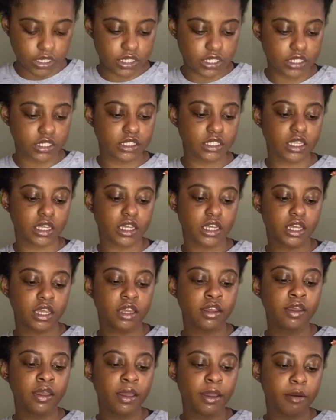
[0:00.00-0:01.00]
This is
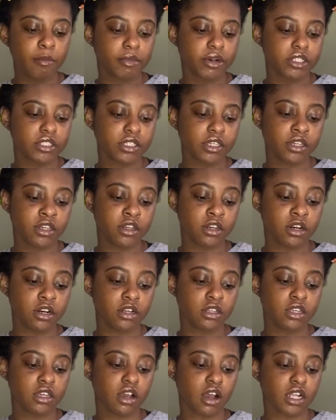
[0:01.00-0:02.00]
the Brazilian
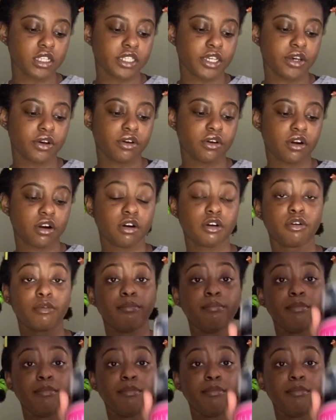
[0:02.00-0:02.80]
Curly Cocktail Curl